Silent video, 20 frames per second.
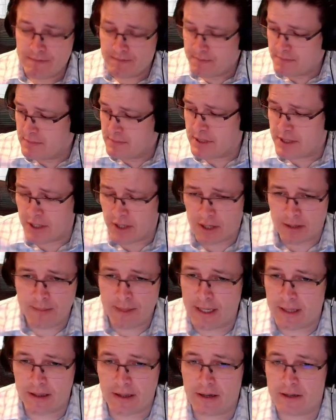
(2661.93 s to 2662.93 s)
still going to be
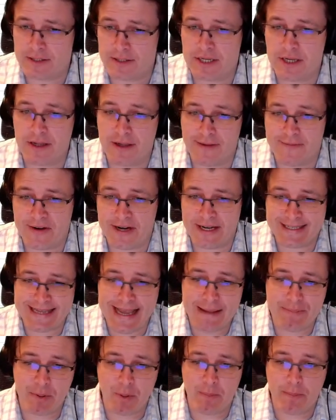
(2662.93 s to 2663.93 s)
a little silly of an
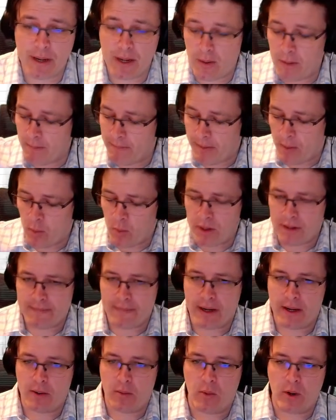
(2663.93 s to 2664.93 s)
example, but
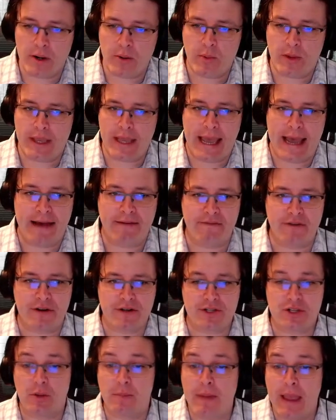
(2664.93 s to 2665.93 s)
what do we have here?
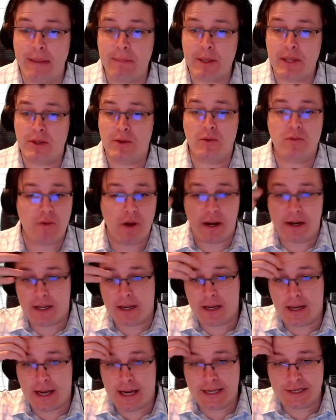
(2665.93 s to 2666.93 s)
So maybe you run
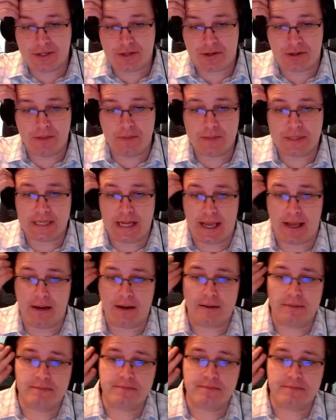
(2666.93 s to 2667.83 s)
an ice cream stand.